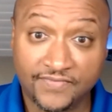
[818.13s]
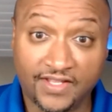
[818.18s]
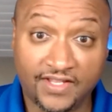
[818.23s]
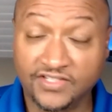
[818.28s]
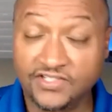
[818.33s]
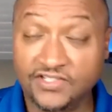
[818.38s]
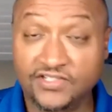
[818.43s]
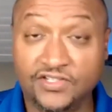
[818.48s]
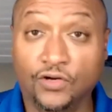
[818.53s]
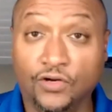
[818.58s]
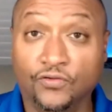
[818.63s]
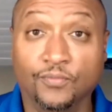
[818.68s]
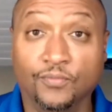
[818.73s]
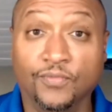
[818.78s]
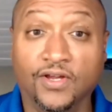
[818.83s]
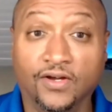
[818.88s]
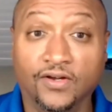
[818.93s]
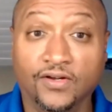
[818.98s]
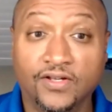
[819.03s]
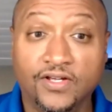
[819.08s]
And just go from
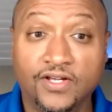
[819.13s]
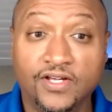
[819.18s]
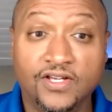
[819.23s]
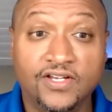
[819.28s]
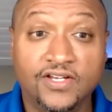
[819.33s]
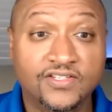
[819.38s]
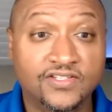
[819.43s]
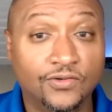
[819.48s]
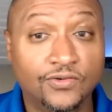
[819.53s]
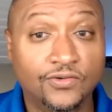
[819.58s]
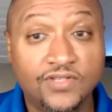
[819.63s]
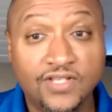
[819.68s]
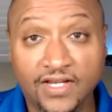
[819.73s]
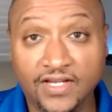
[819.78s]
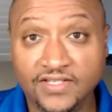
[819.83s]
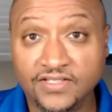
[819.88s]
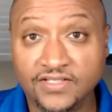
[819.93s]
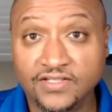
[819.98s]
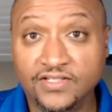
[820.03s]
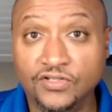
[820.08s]
there. So
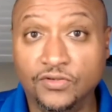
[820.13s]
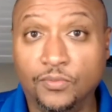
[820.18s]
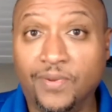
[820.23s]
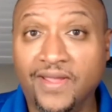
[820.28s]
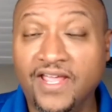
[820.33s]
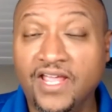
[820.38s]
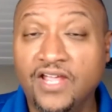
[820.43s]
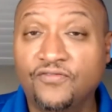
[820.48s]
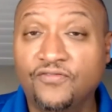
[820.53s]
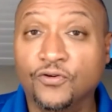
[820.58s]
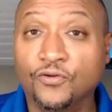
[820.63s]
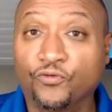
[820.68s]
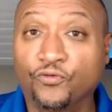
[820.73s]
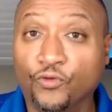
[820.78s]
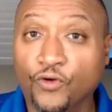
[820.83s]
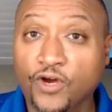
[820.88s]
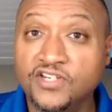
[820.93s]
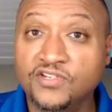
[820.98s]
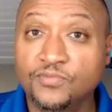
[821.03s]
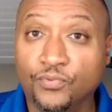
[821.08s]
yes, you're paying for
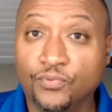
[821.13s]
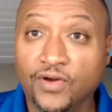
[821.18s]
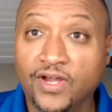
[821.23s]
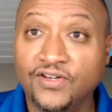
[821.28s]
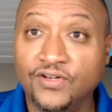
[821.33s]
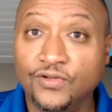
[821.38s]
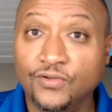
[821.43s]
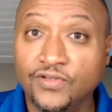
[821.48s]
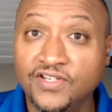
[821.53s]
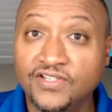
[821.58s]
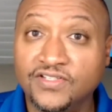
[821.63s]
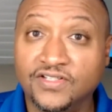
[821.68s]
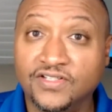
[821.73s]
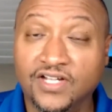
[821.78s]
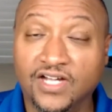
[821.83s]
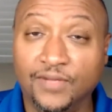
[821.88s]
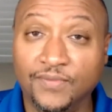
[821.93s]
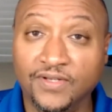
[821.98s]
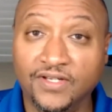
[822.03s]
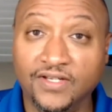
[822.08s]
fresh, brand new leads to
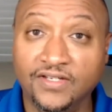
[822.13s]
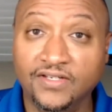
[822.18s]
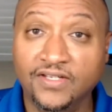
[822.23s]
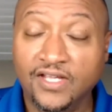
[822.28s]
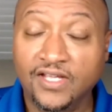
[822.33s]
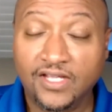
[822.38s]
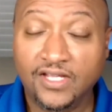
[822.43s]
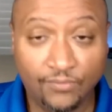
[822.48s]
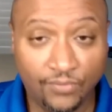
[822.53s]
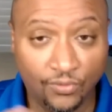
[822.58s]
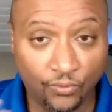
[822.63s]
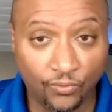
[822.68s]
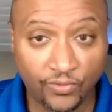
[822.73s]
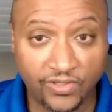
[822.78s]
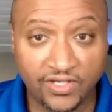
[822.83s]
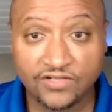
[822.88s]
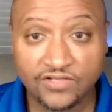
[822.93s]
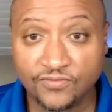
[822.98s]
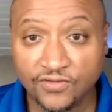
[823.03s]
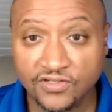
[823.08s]
come in, but
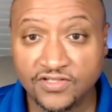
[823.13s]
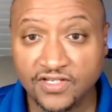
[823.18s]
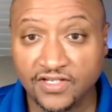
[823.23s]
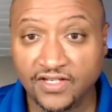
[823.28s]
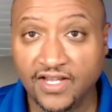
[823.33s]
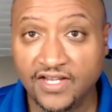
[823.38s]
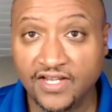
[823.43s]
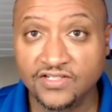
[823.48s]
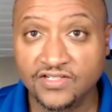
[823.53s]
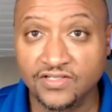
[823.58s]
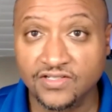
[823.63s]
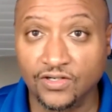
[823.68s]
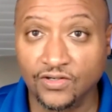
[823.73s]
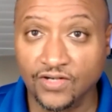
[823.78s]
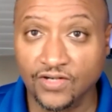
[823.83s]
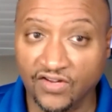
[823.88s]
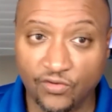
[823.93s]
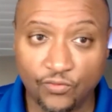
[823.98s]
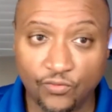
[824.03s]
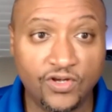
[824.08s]
we as real estate agents know
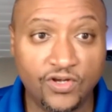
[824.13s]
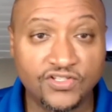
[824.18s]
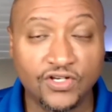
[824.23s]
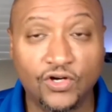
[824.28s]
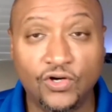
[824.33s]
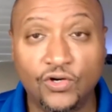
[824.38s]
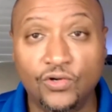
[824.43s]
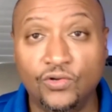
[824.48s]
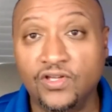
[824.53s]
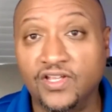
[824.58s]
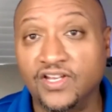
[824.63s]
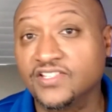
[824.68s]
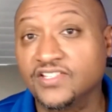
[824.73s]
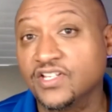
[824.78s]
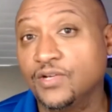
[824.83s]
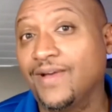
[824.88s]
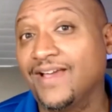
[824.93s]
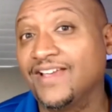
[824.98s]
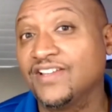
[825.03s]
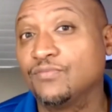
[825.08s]
everyone's old lead is
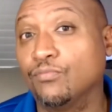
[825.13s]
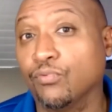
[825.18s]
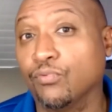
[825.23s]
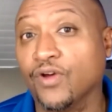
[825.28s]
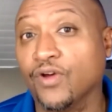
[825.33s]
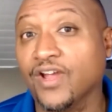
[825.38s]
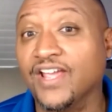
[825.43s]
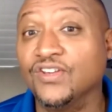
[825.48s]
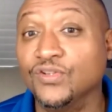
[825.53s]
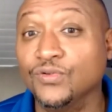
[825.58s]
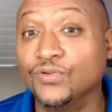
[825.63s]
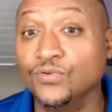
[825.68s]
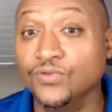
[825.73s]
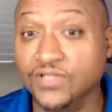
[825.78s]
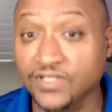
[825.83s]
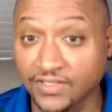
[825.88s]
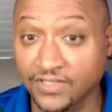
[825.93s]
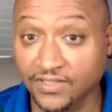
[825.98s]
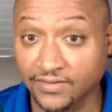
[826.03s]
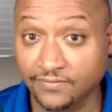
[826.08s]
somebody's brand new
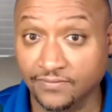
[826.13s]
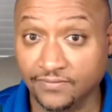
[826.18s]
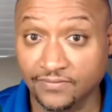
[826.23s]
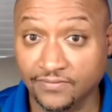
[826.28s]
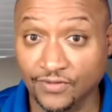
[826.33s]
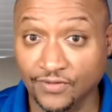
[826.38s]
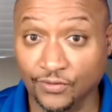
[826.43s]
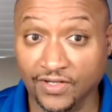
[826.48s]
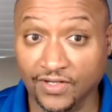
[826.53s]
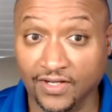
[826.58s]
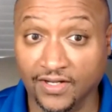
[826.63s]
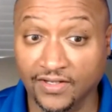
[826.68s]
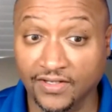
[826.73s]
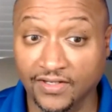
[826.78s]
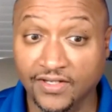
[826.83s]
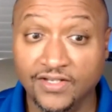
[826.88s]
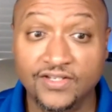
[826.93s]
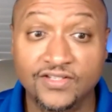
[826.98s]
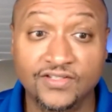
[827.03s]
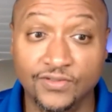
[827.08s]
lead. Okay,
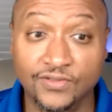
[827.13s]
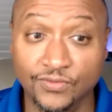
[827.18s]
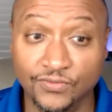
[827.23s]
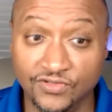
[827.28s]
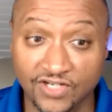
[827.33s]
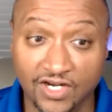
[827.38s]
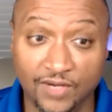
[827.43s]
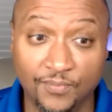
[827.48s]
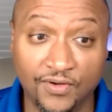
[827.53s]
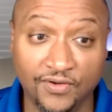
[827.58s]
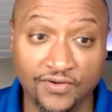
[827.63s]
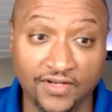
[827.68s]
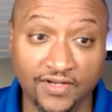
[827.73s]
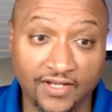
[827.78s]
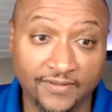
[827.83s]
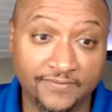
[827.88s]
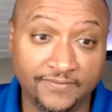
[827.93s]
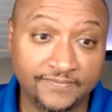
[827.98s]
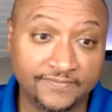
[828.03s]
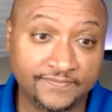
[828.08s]
so jump on
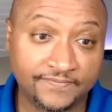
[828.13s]
that.